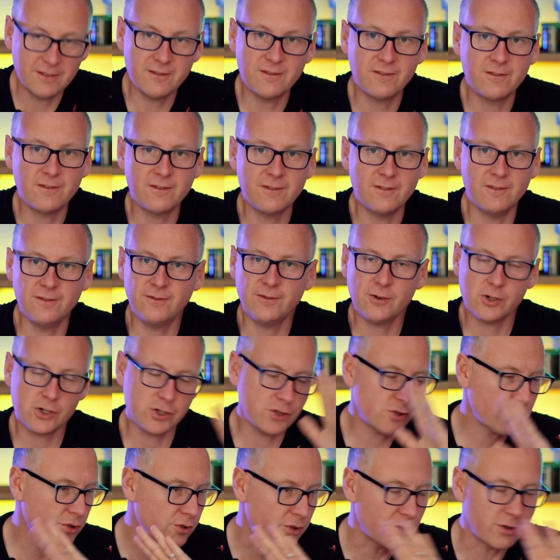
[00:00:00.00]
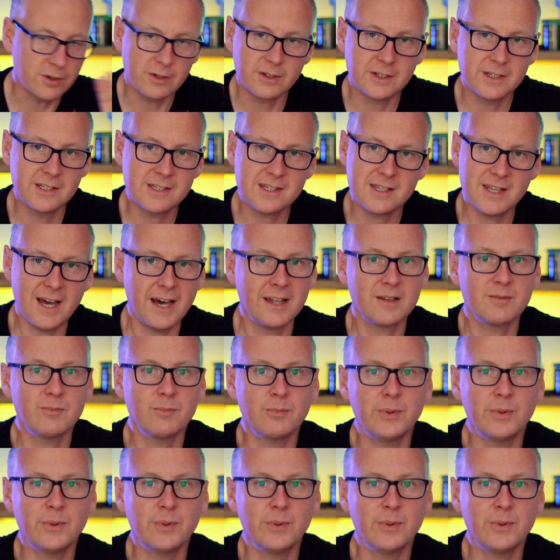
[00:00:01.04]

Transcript: for sure, it's not.